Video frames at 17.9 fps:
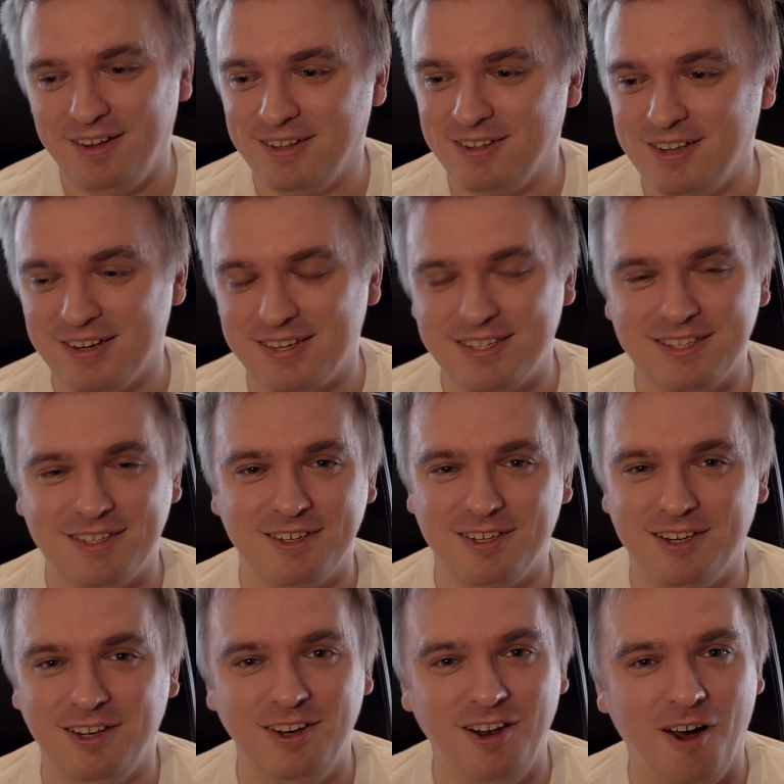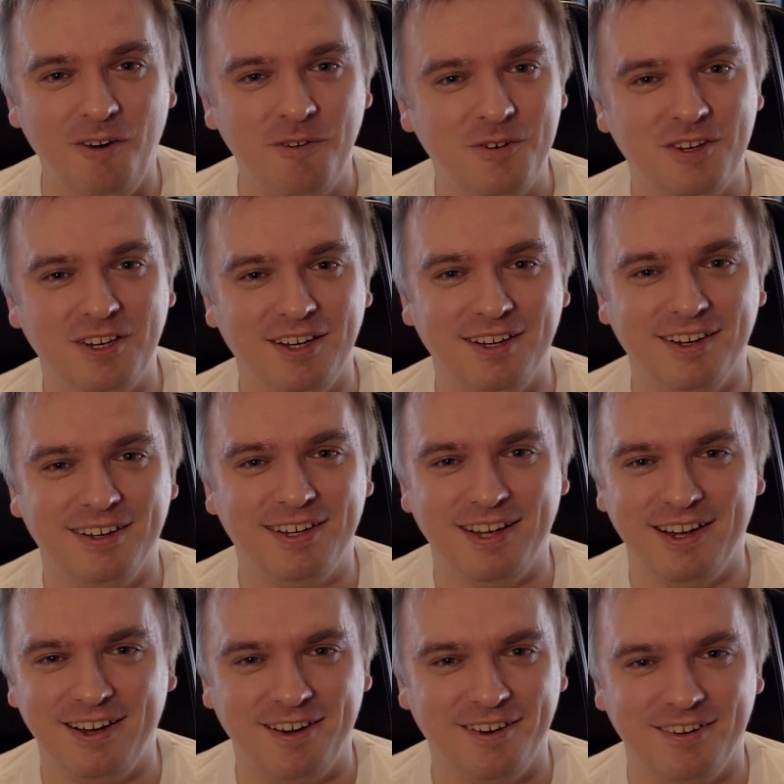There's nothing
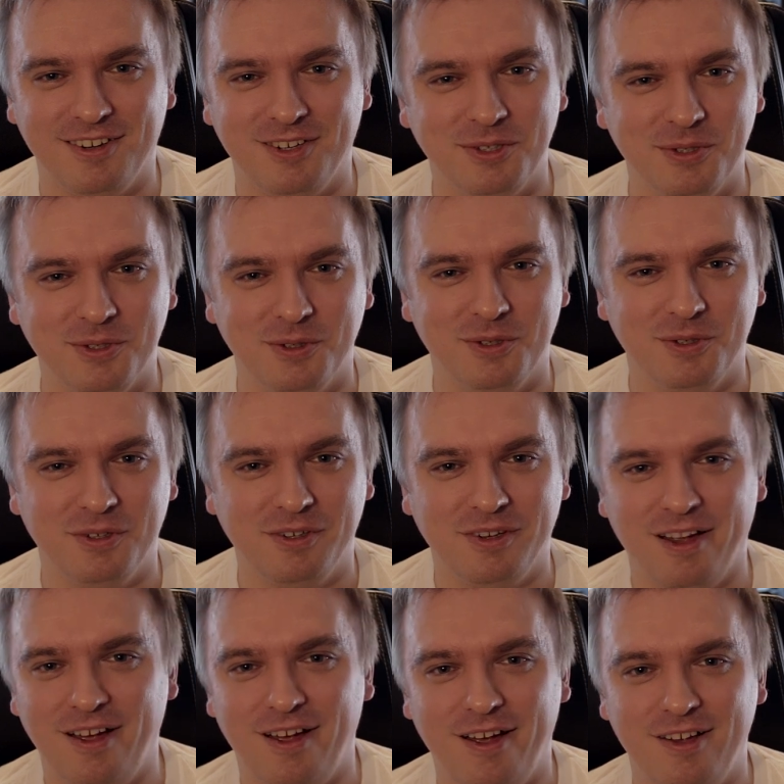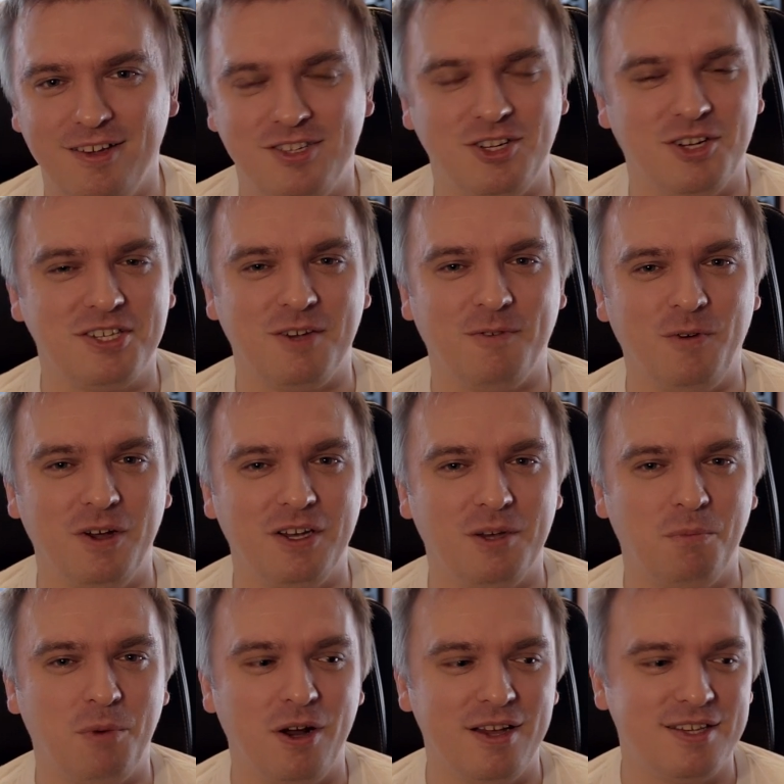there to justify
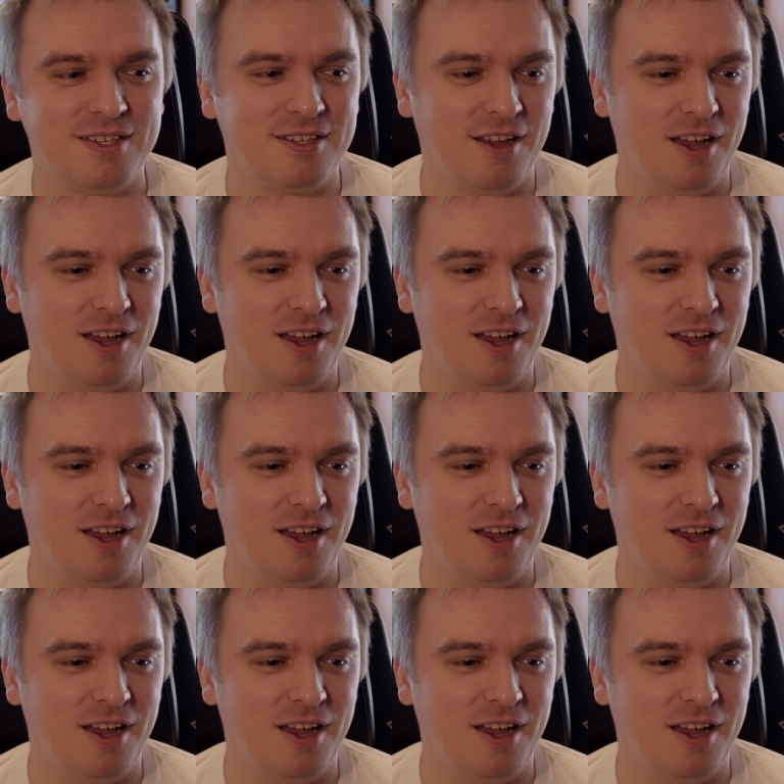the price.